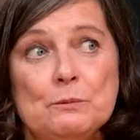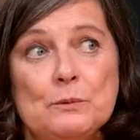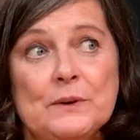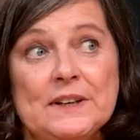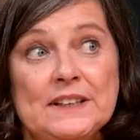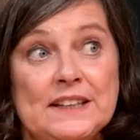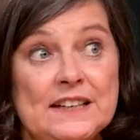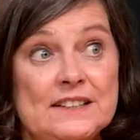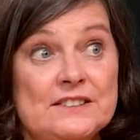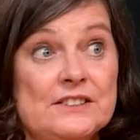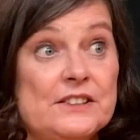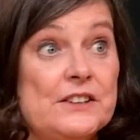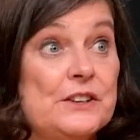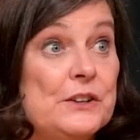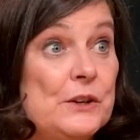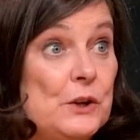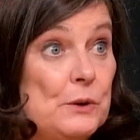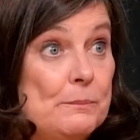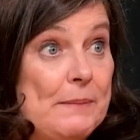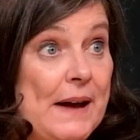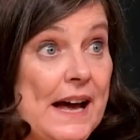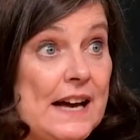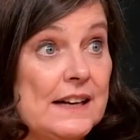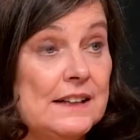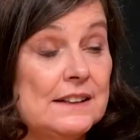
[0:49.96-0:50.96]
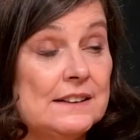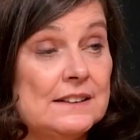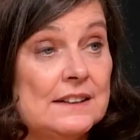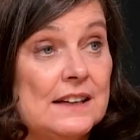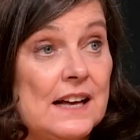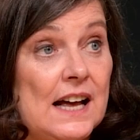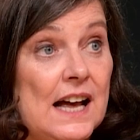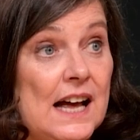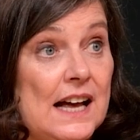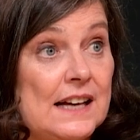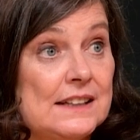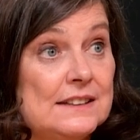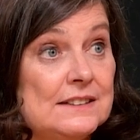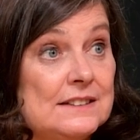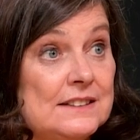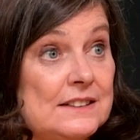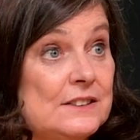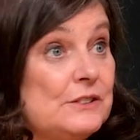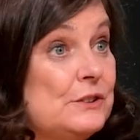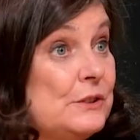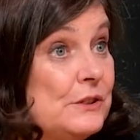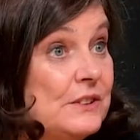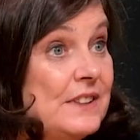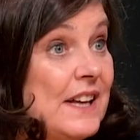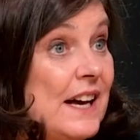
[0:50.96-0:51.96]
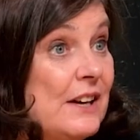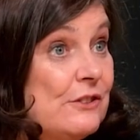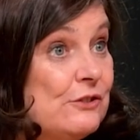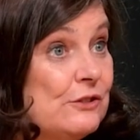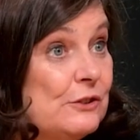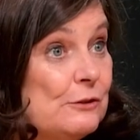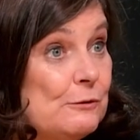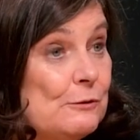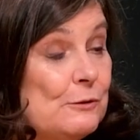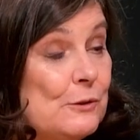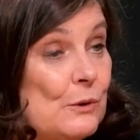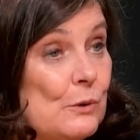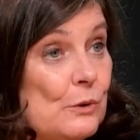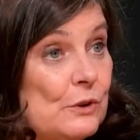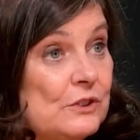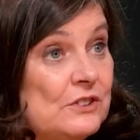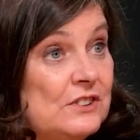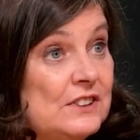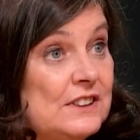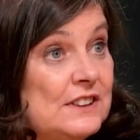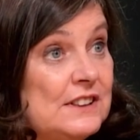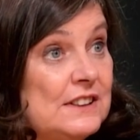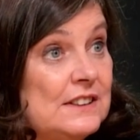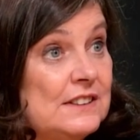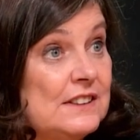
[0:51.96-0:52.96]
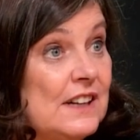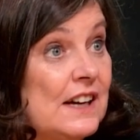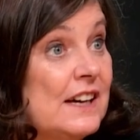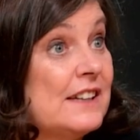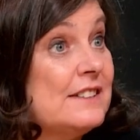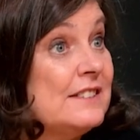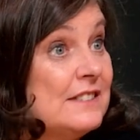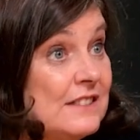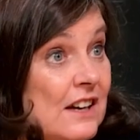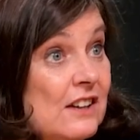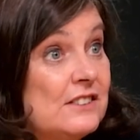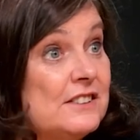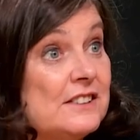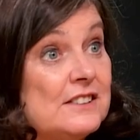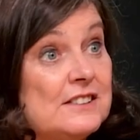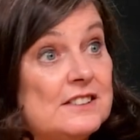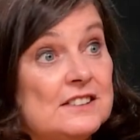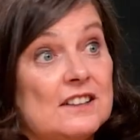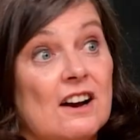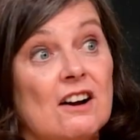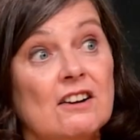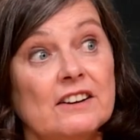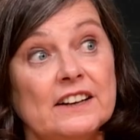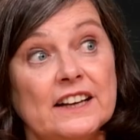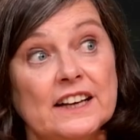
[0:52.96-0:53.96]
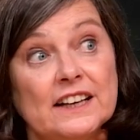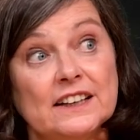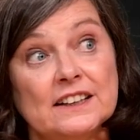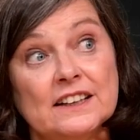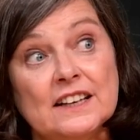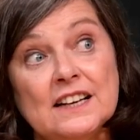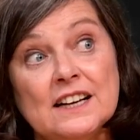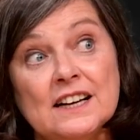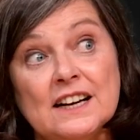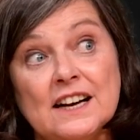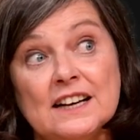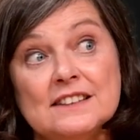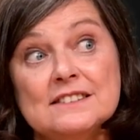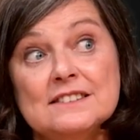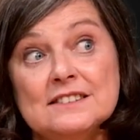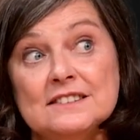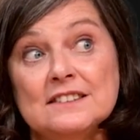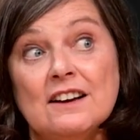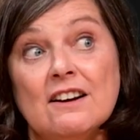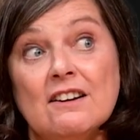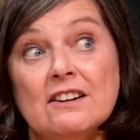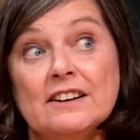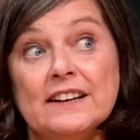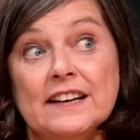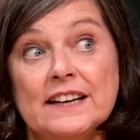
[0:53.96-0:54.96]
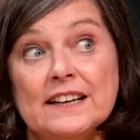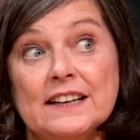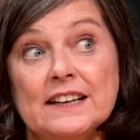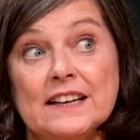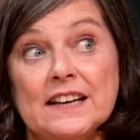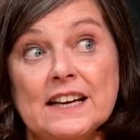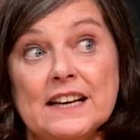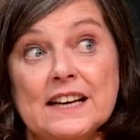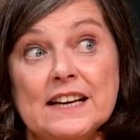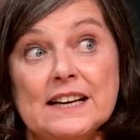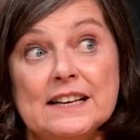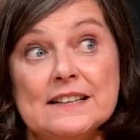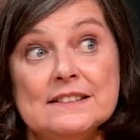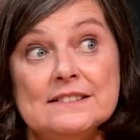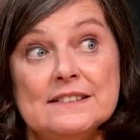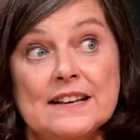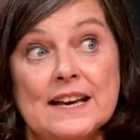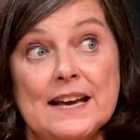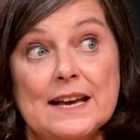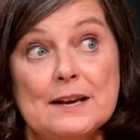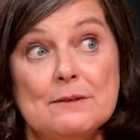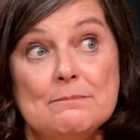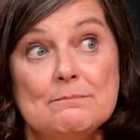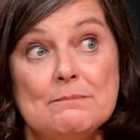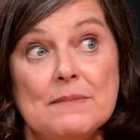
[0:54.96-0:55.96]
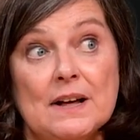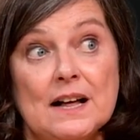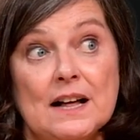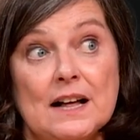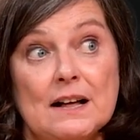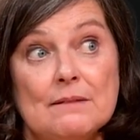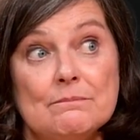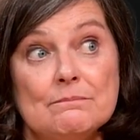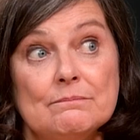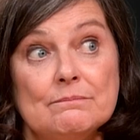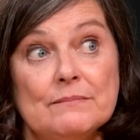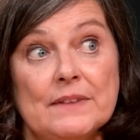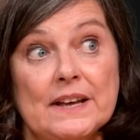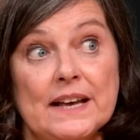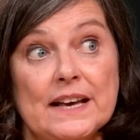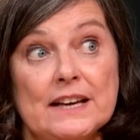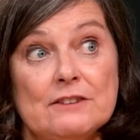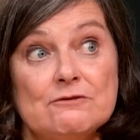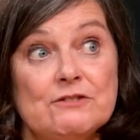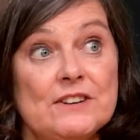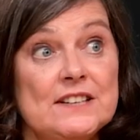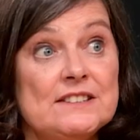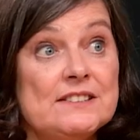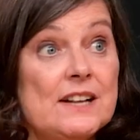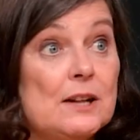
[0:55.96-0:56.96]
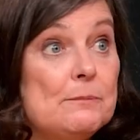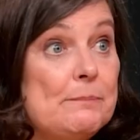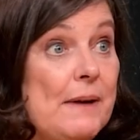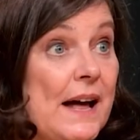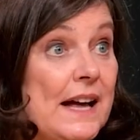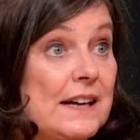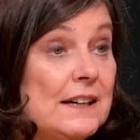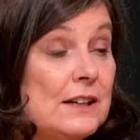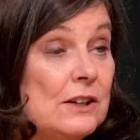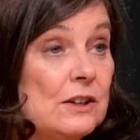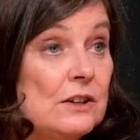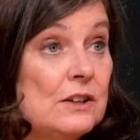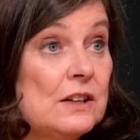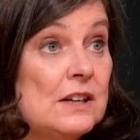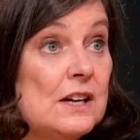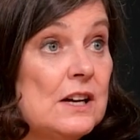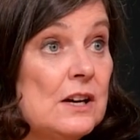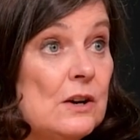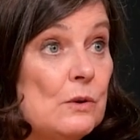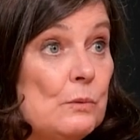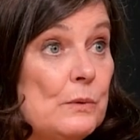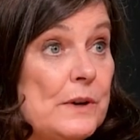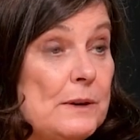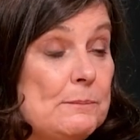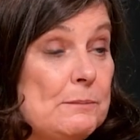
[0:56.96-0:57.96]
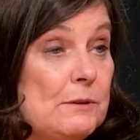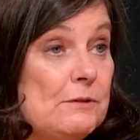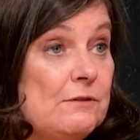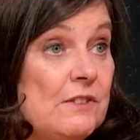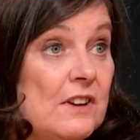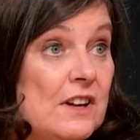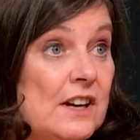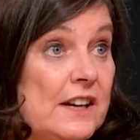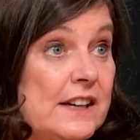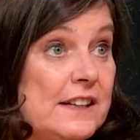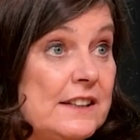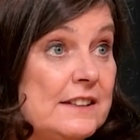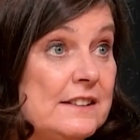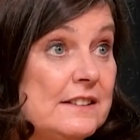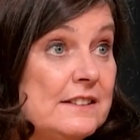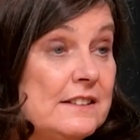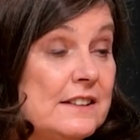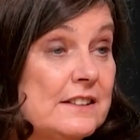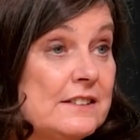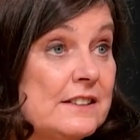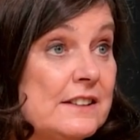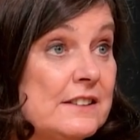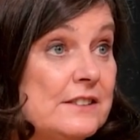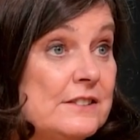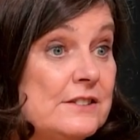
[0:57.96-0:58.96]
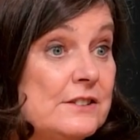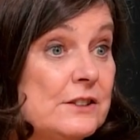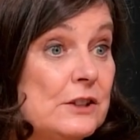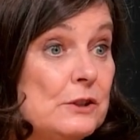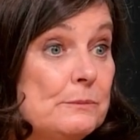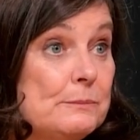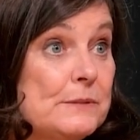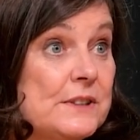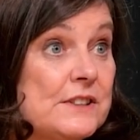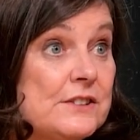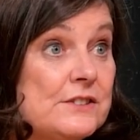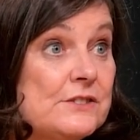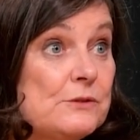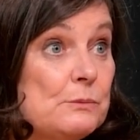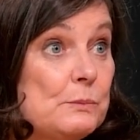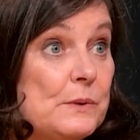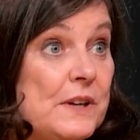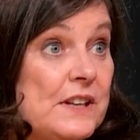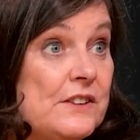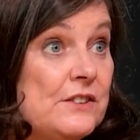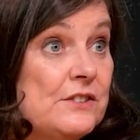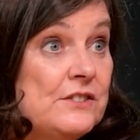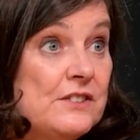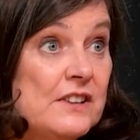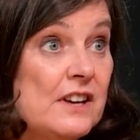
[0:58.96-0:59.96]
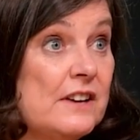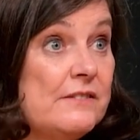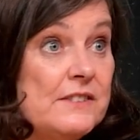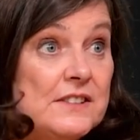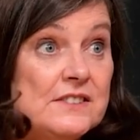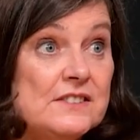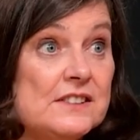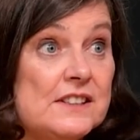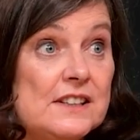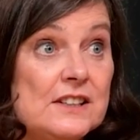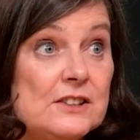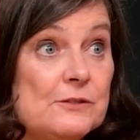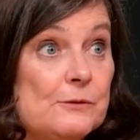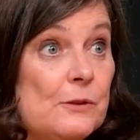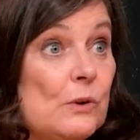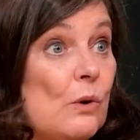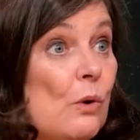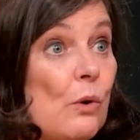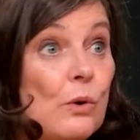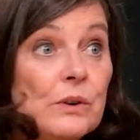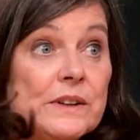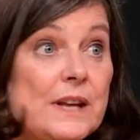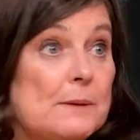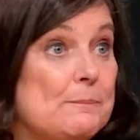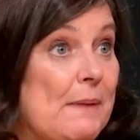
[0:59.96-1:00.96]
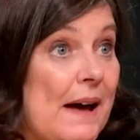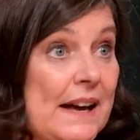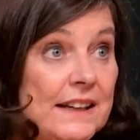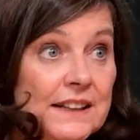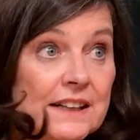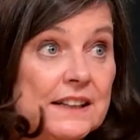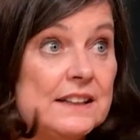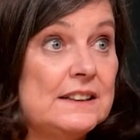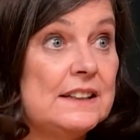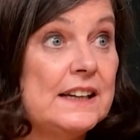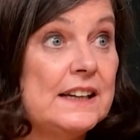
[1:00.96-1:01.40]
we needed a new bank. And in 2014, I started Starling. And Starling is a retail bank. We provide consumers with services for all their banking